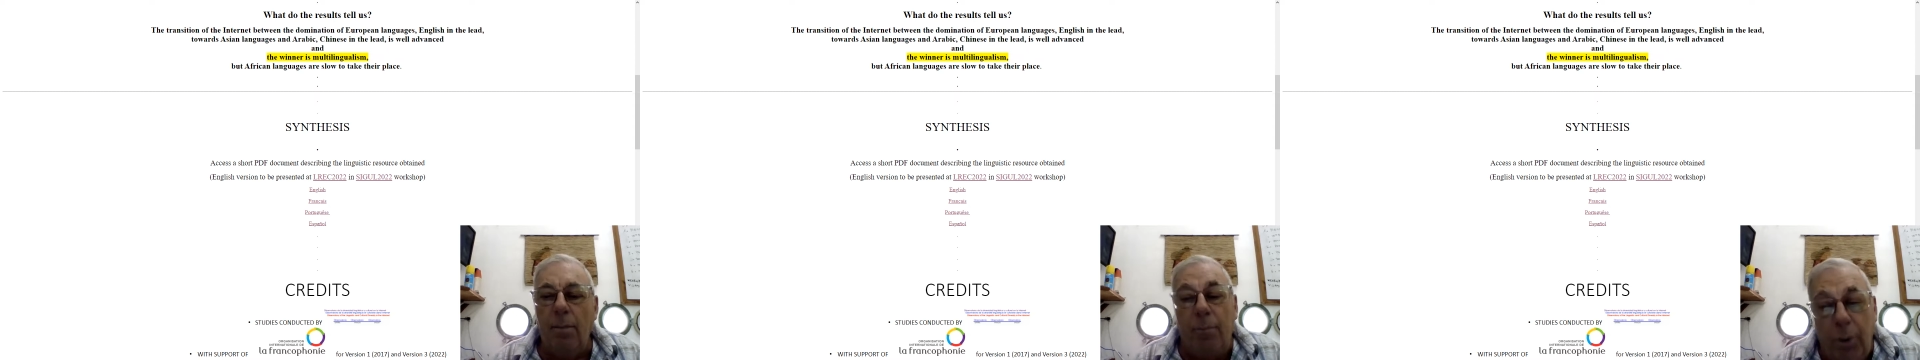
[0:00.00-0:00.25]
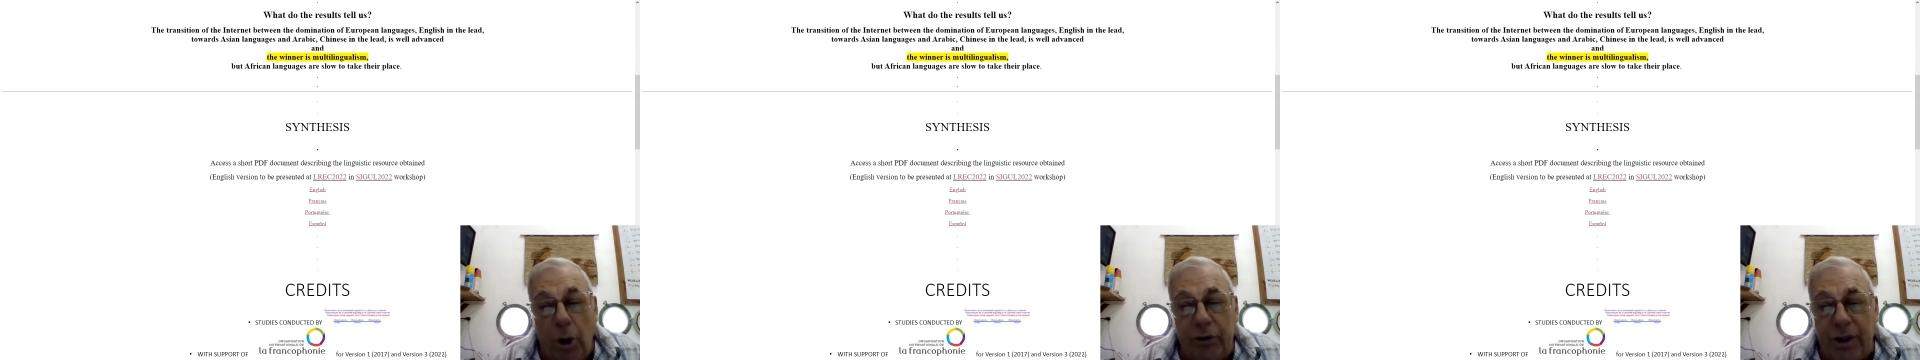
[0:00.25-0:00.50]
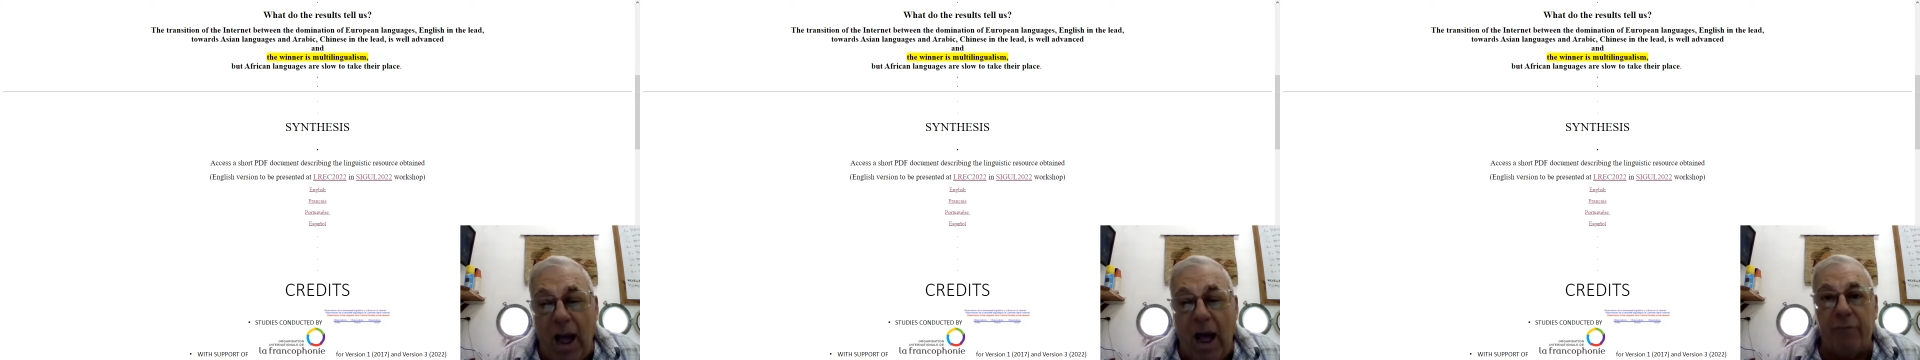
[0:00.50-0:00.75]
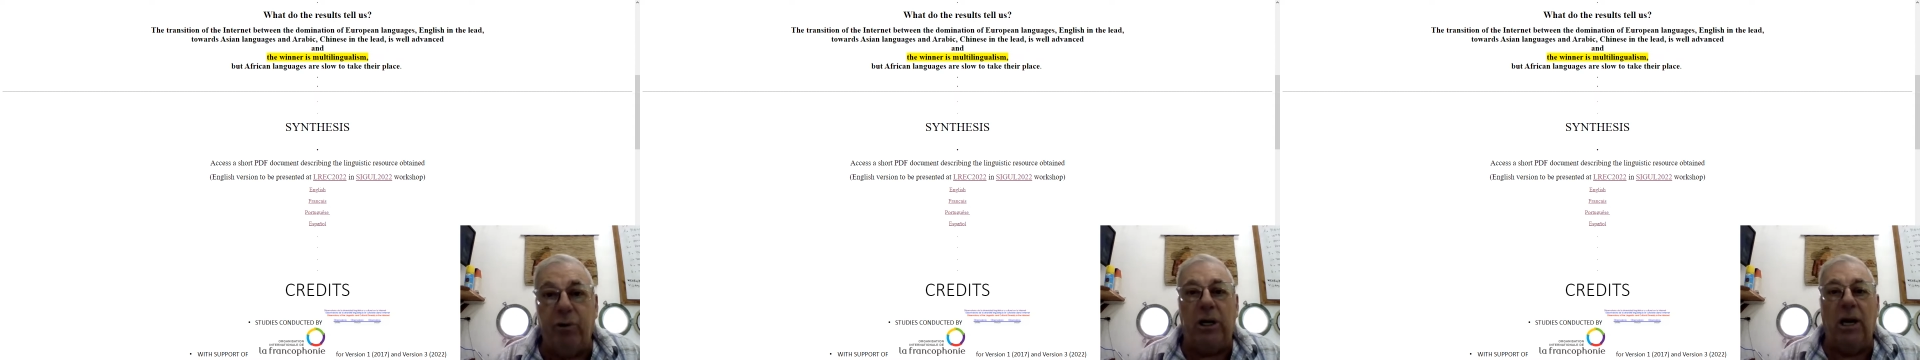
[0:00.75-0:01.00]
But
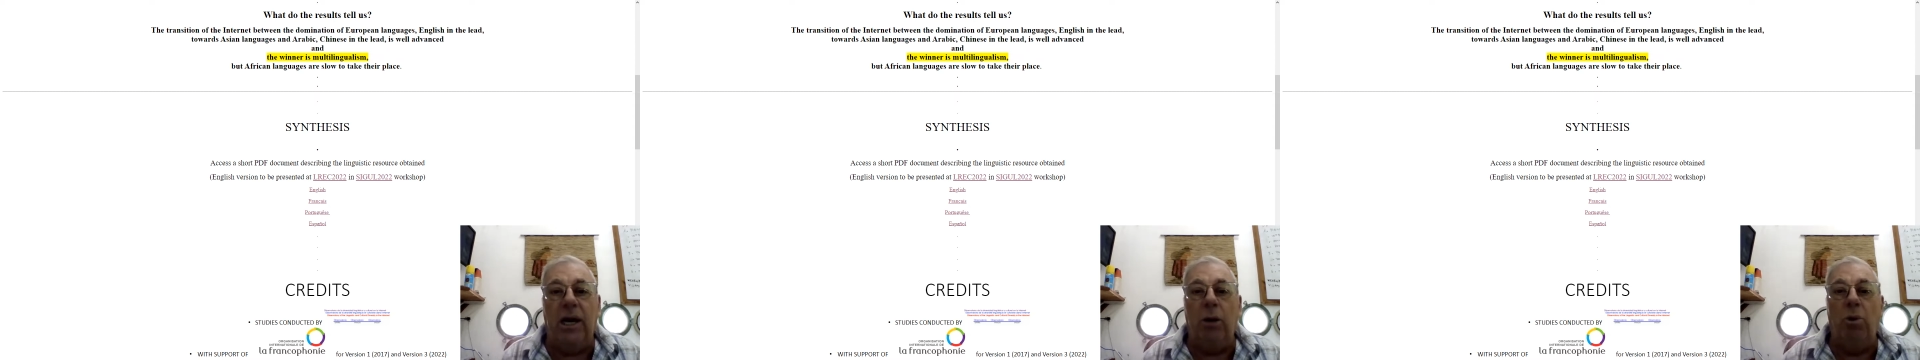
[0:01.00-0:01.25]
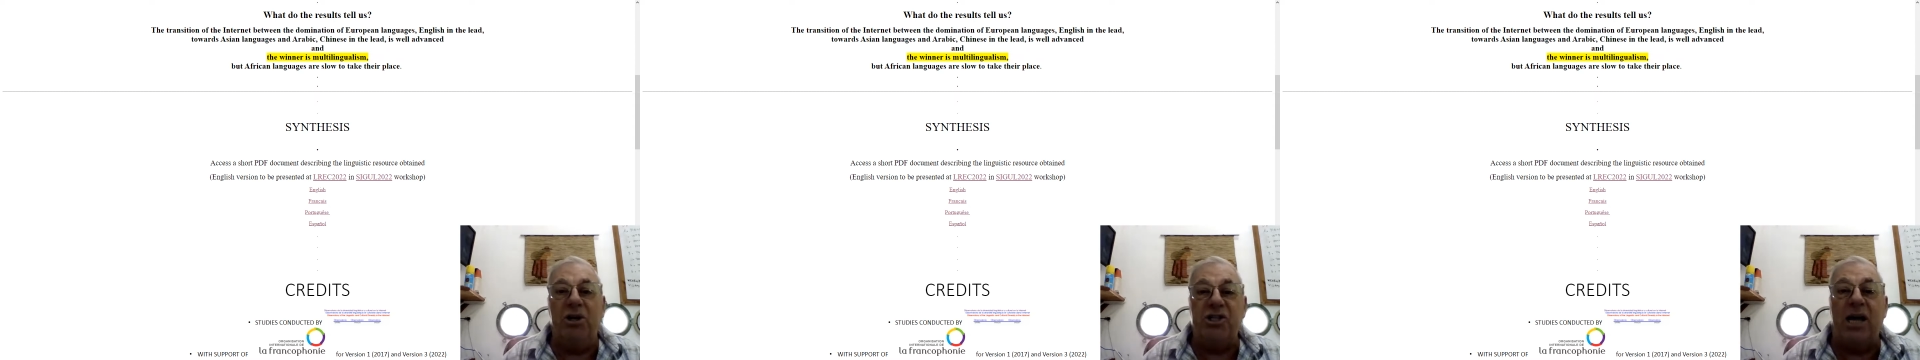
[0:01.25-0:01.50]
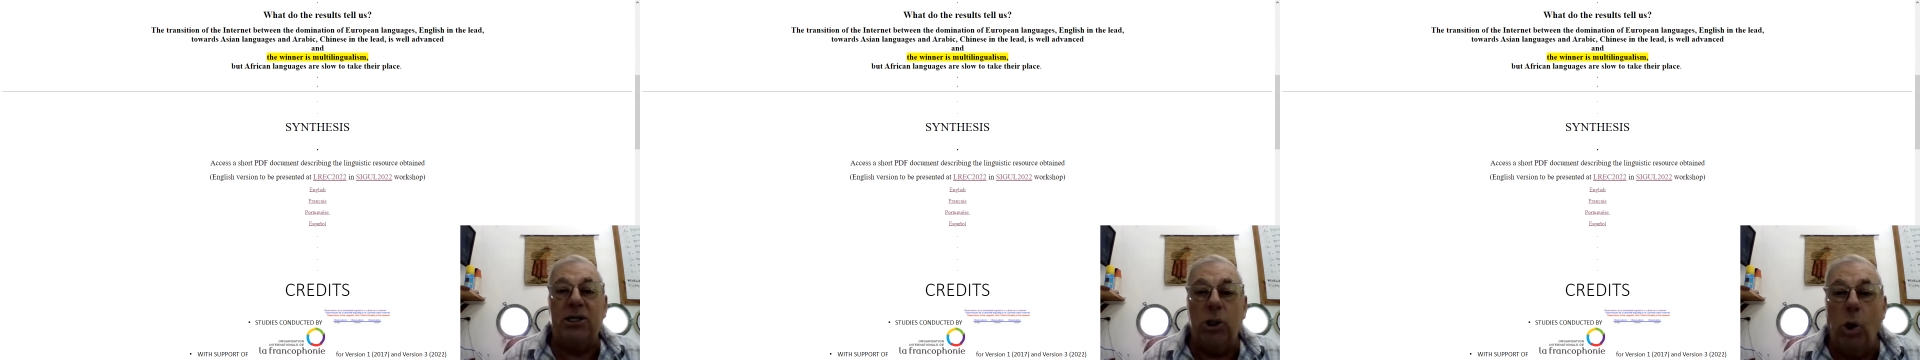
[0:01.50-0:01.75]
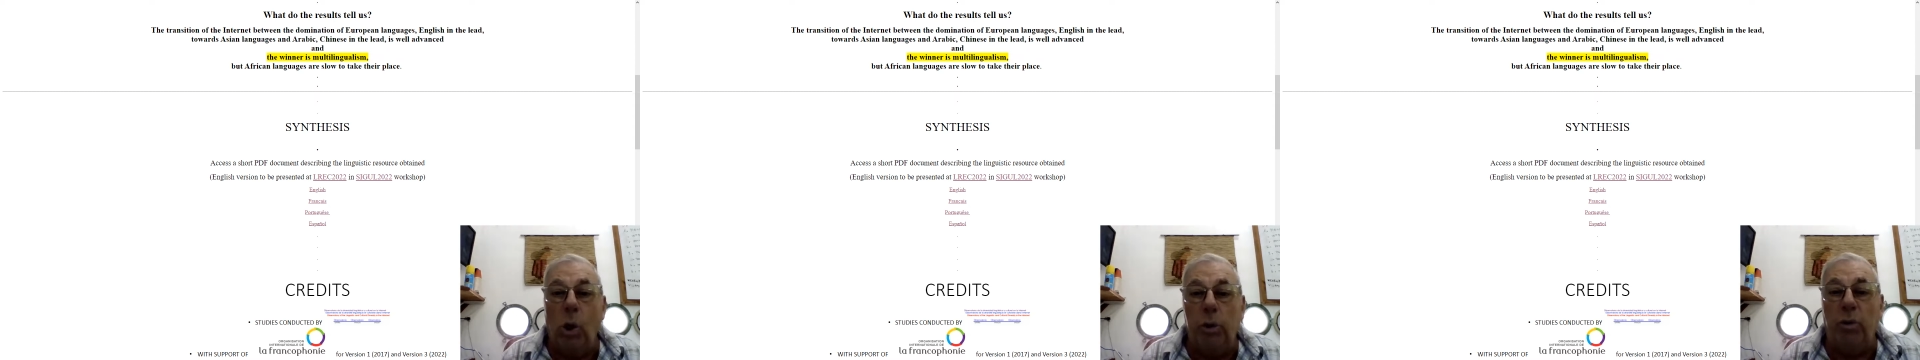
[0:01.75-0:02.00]
African languages are
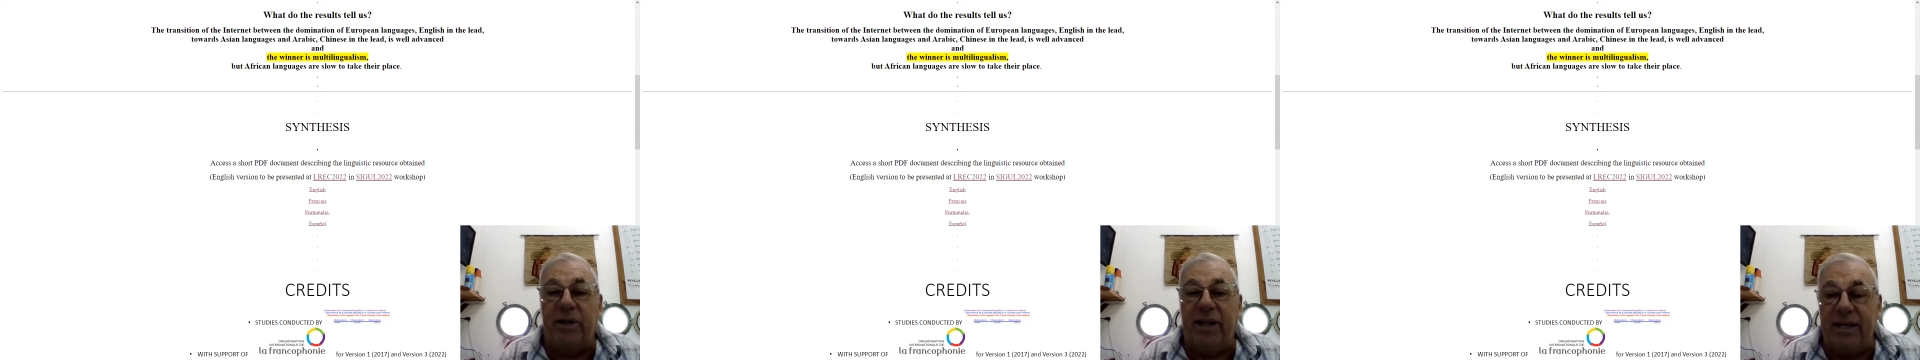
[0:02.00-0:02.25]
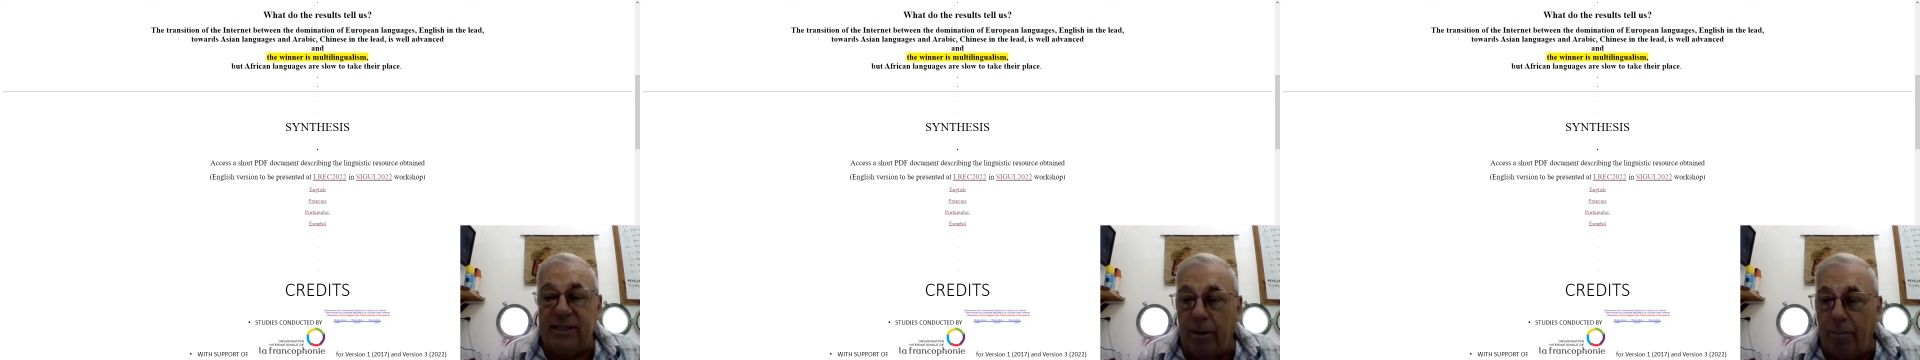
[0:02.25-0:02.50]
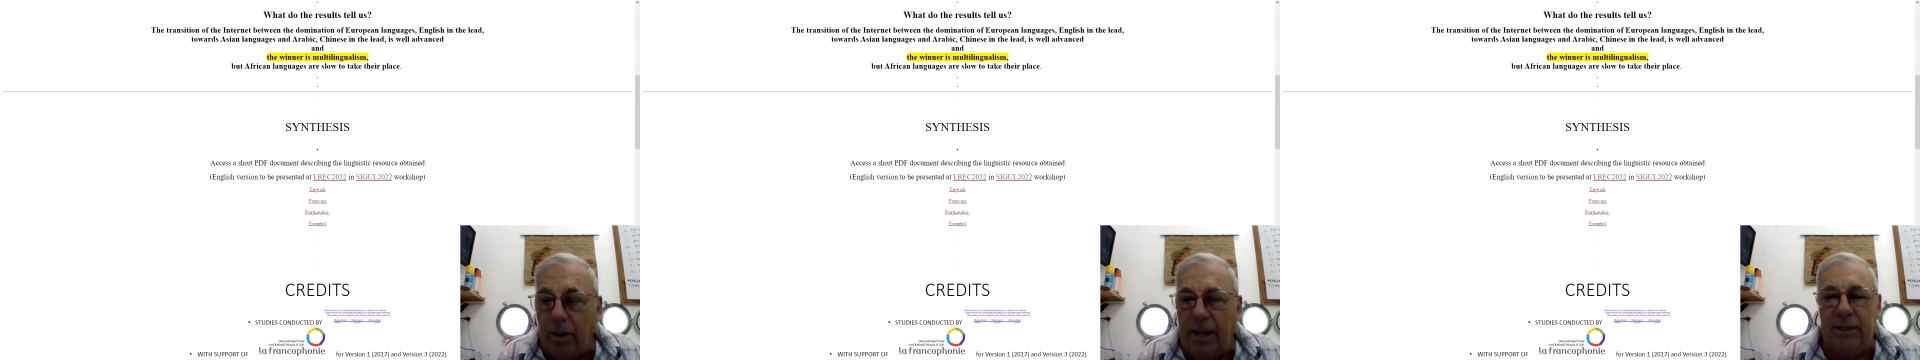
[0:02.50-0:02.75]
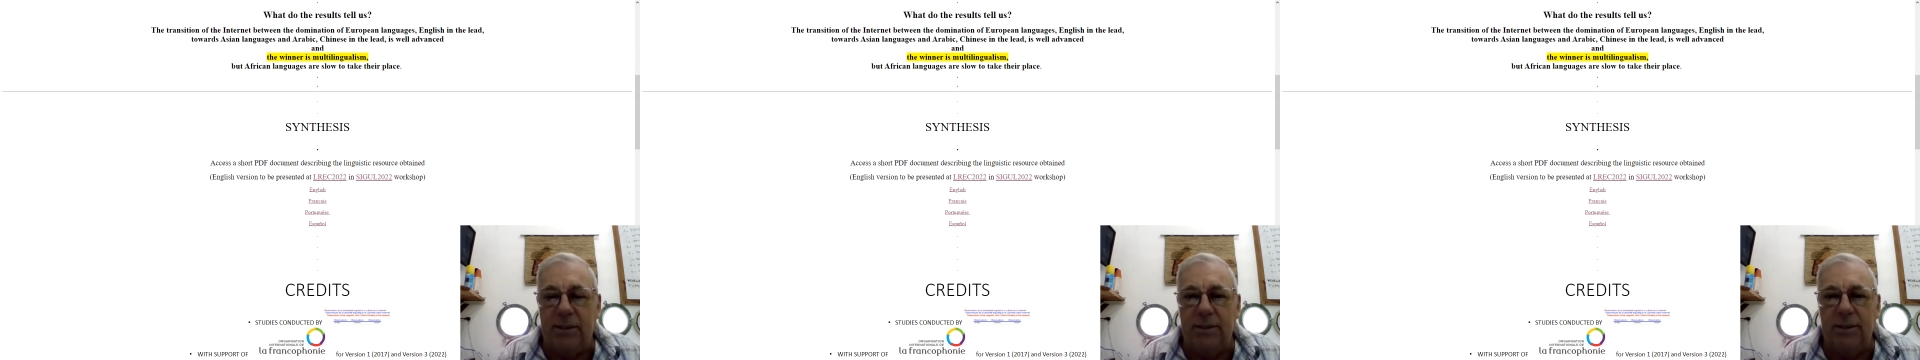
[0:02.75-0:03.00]
slow to take their
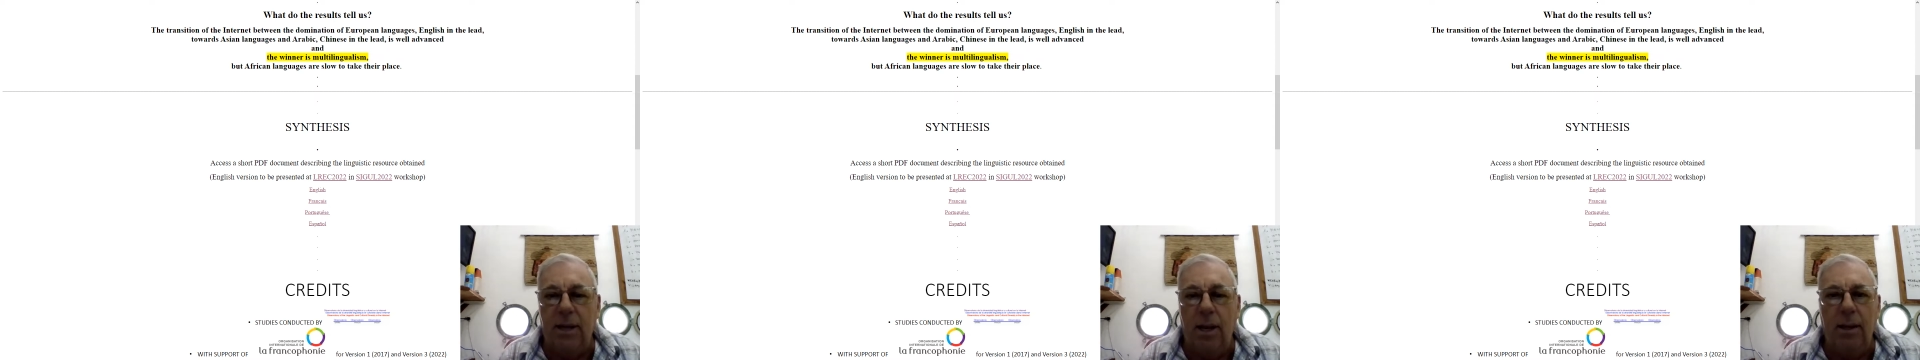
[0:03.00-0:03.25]
place.